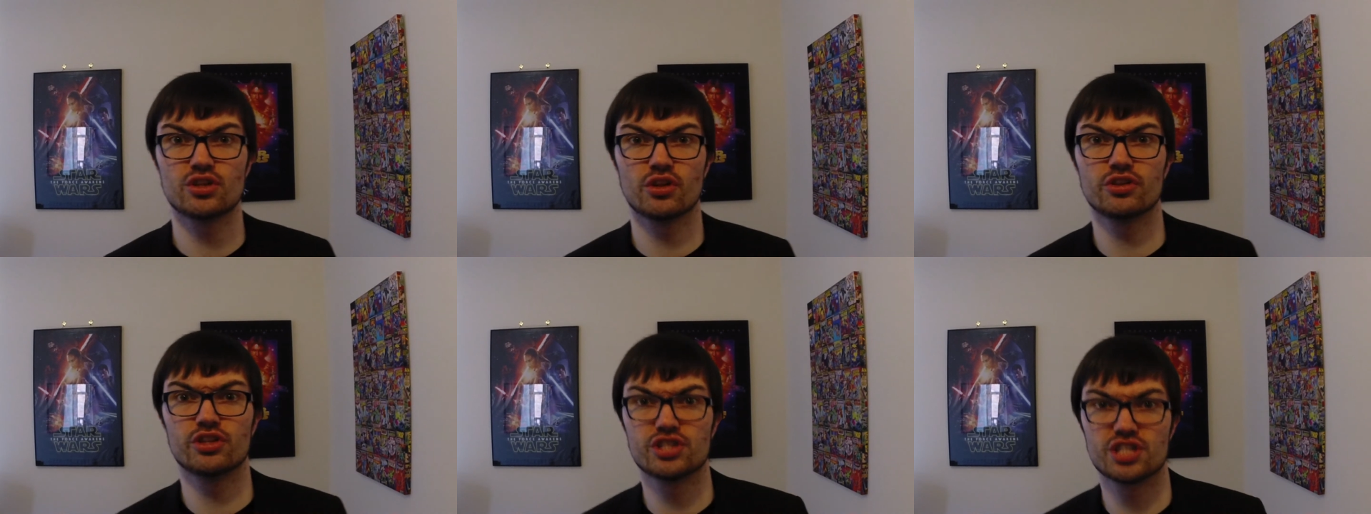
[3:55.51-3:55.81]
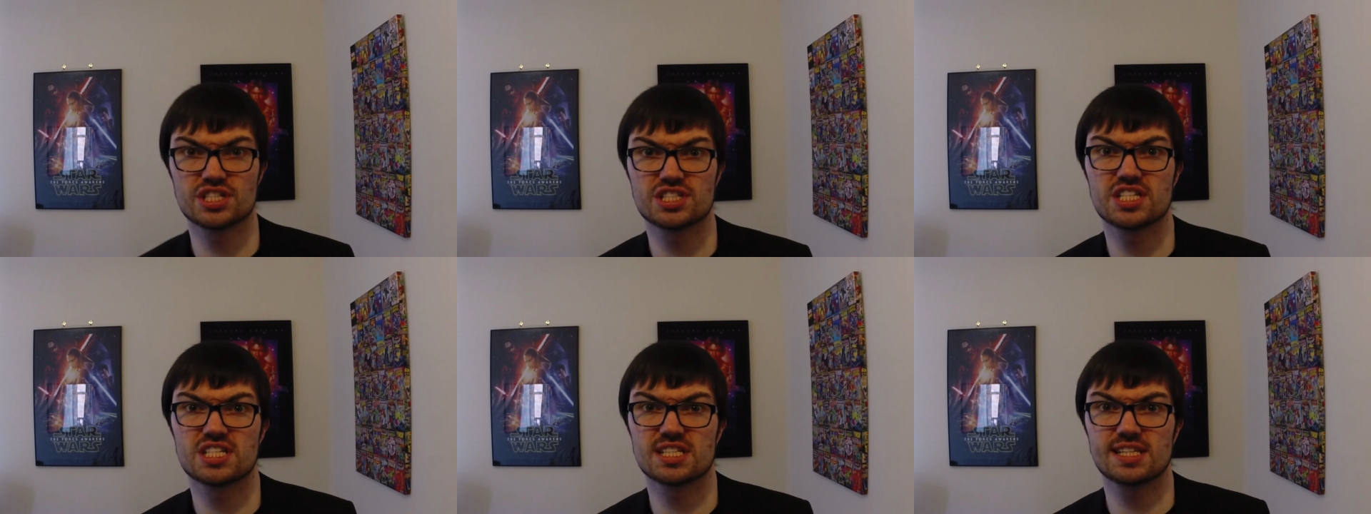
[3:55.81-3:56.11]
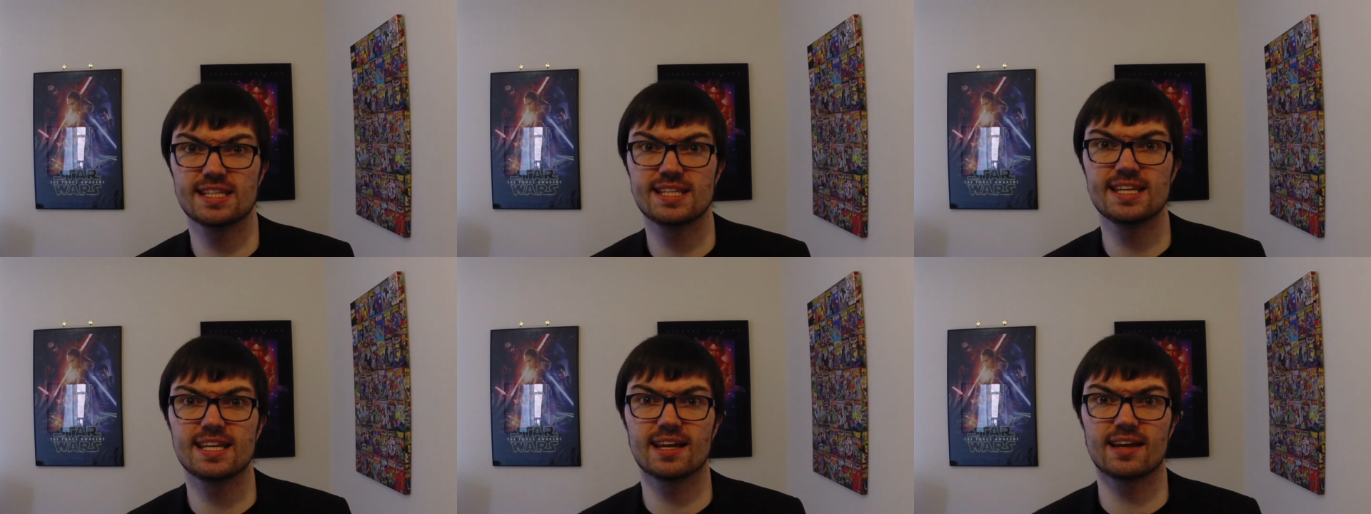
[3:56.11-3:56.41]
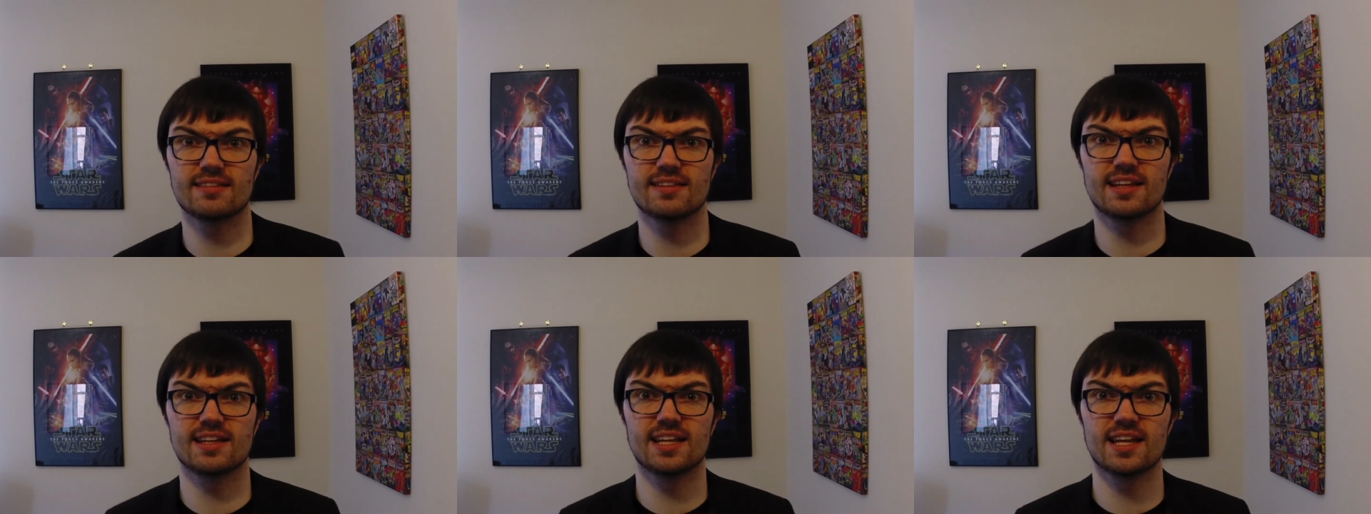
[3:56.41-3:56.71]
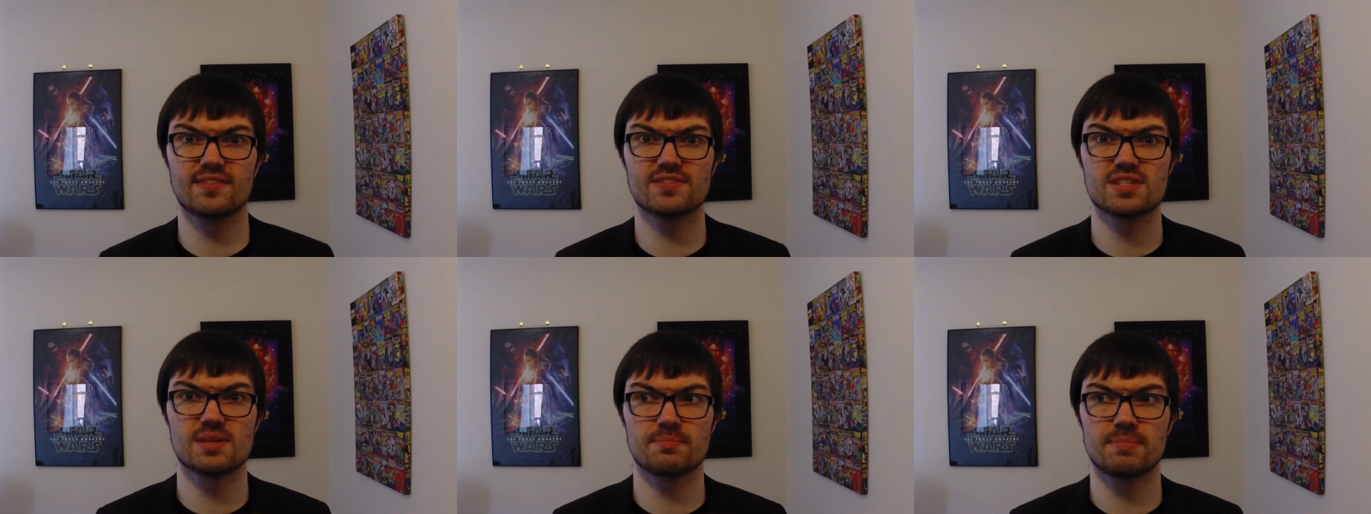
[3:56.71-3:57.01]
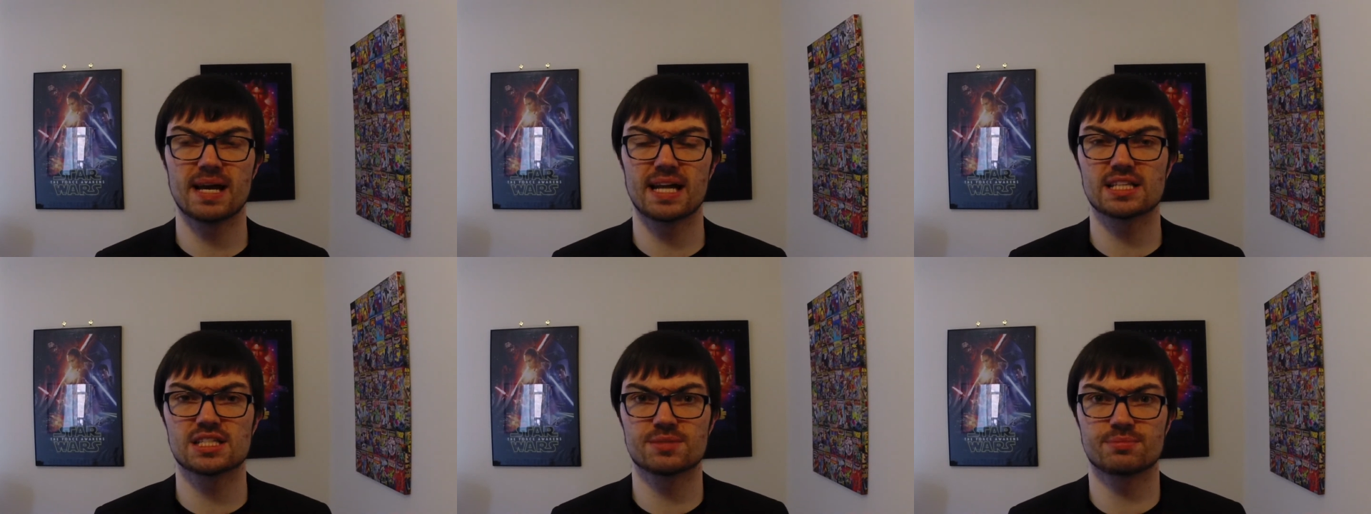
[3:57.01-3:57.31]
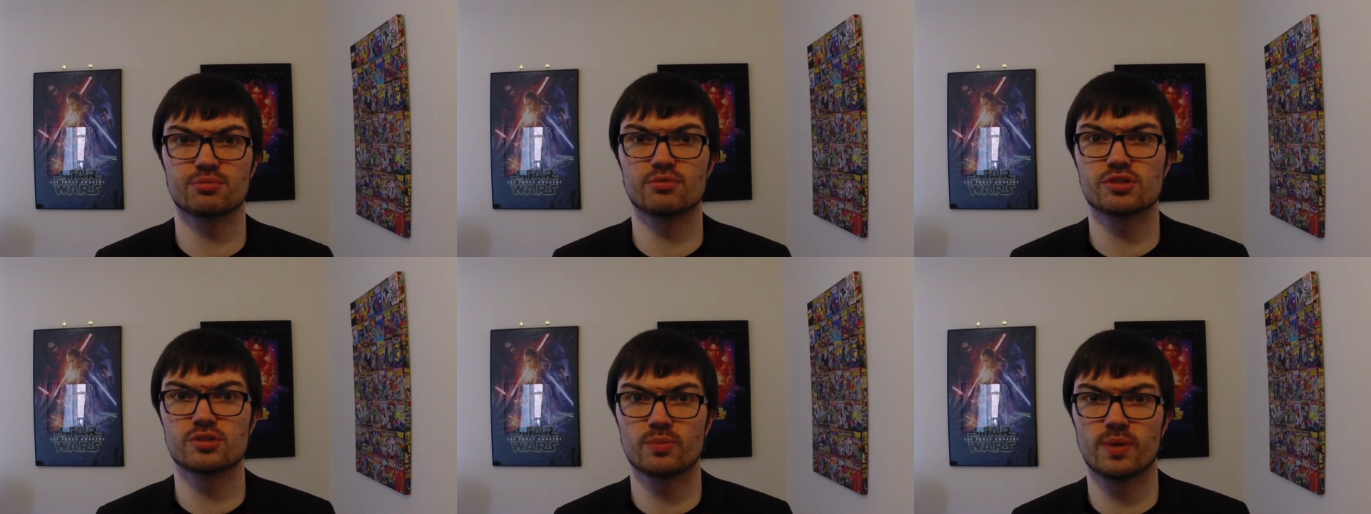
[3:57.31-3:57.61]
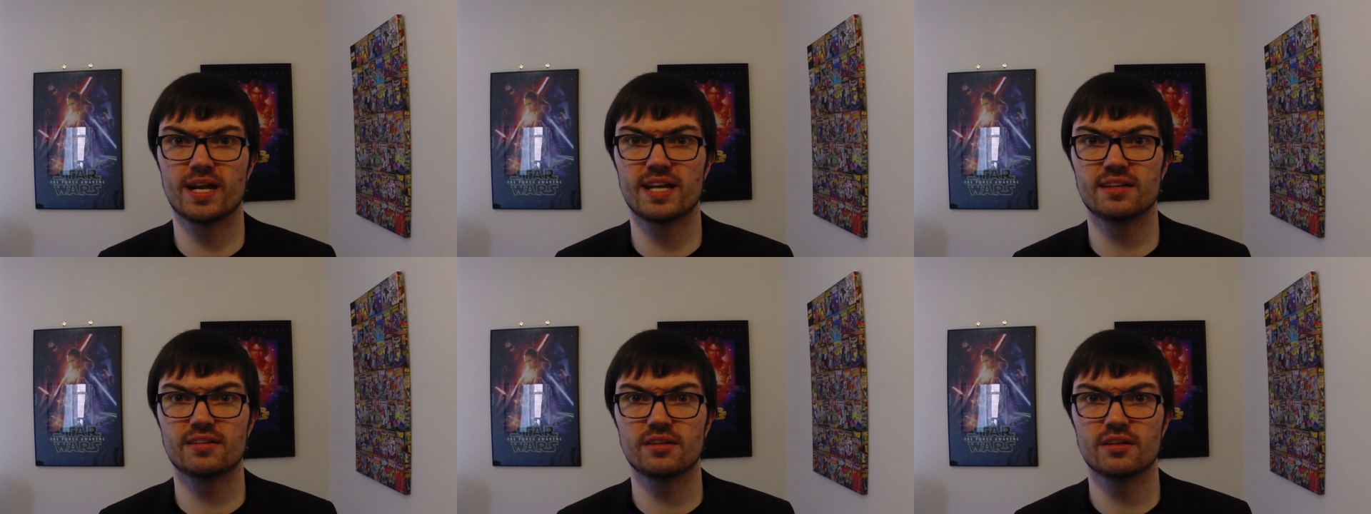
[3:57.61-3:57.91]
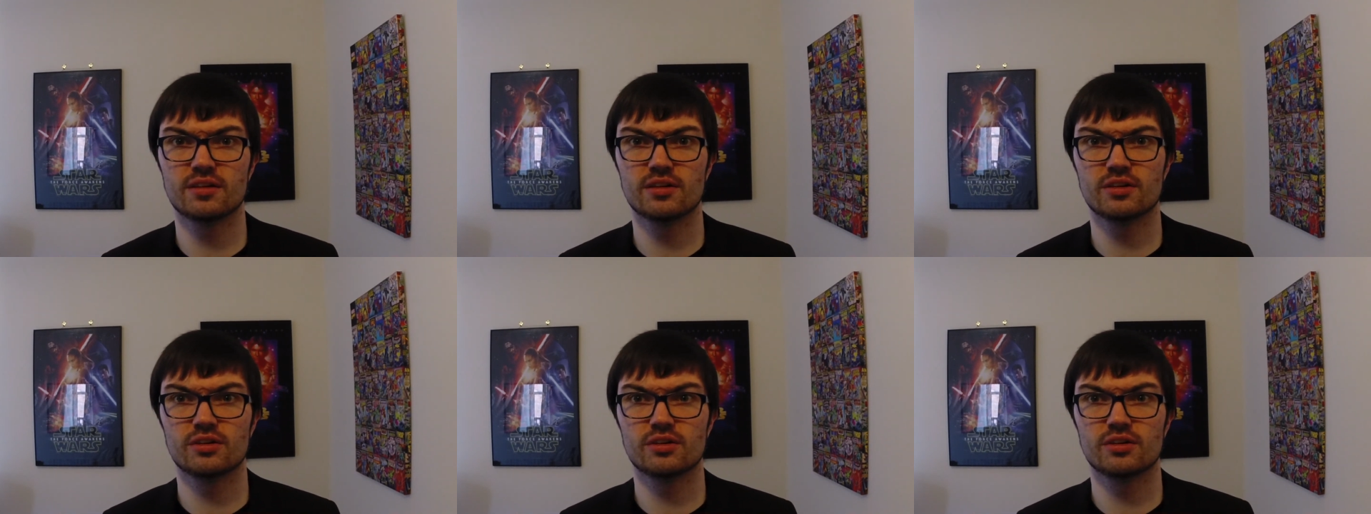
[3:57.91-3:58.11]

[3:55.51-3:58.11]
on the Justice League, and then gives it back to Bruce Wayne,